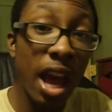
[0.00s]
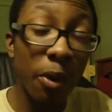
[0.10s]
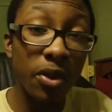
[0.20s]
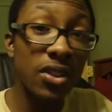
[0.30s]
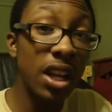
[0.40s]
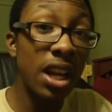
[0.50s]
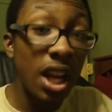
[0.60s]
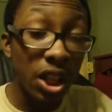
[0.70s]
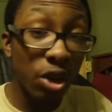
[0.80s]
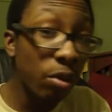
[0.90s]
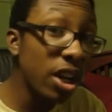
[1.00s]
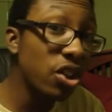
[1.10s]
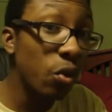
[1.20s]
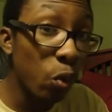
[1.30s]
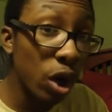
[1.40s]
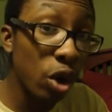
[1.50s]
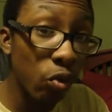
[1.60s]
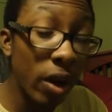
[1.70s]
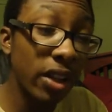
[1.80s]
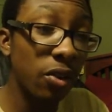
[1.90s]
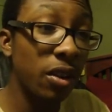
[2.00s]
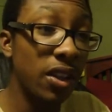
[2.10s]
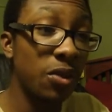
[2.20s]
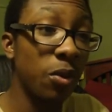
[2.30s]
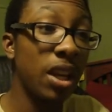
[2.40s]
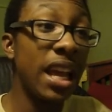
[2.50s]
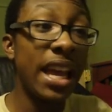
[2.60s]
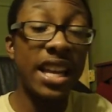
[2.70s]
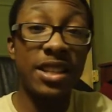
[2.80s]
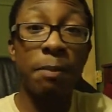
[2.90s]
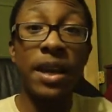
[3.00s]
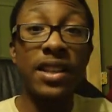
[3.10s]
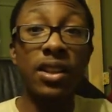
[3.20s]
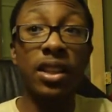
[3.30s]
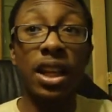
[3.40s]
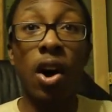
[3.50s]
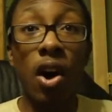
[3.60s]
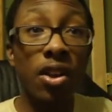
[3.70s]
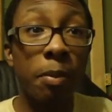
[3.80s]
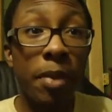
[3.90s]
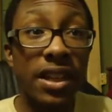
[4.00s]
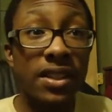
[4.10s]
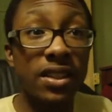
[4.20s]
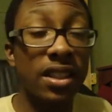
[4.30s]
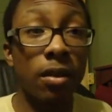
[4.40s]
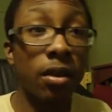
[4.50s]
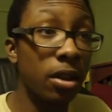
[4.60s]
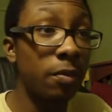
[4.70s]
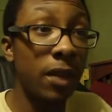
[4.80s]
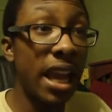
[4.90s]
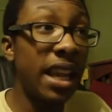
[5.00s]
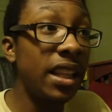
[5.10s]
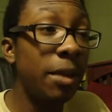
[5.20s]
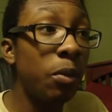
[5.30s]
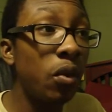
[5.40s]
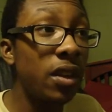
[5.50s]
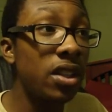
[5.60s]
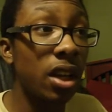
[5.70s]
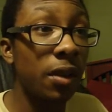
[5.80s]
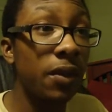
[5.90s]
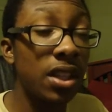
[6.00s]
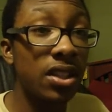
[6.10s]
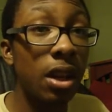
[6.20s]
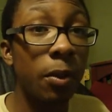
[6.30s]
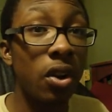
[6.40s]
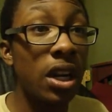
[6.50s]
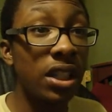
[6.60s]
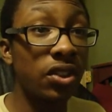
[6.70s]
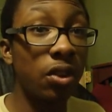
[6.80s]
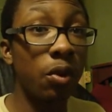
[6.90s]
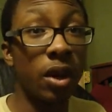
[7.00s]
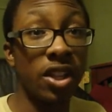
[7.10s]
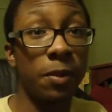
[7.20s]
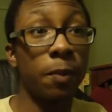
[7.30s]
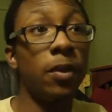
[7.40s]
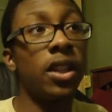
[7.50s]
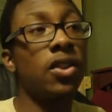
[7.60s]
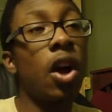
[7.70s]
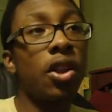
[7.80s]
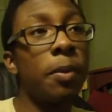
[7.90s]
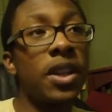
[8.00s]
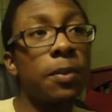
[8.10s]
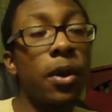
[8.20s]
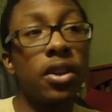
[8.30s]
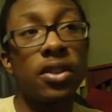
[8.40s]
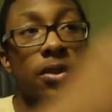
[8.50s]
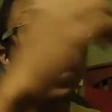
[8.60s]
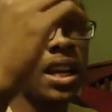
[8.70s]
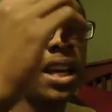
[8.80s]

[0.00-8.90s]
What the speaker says: I want to say the critics were correct on this one. It's basically all the best alien movies of this summer. So it's all the best parts of